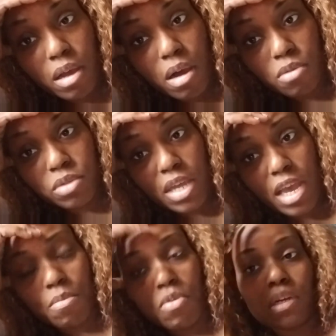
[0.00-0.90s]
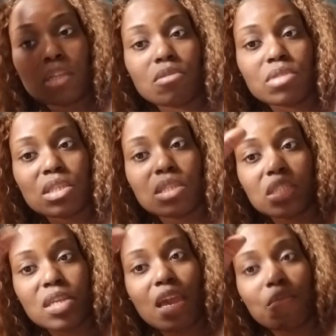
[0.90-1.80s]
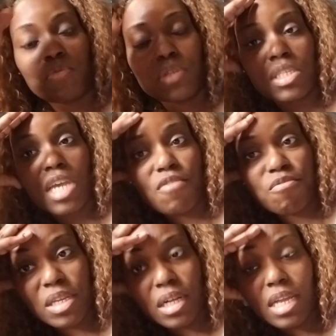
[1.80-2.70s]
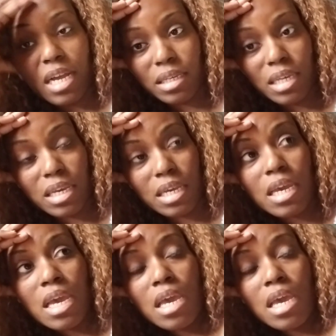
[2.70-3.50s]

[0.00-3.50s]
on time or close to the time and when it's time for me to clock in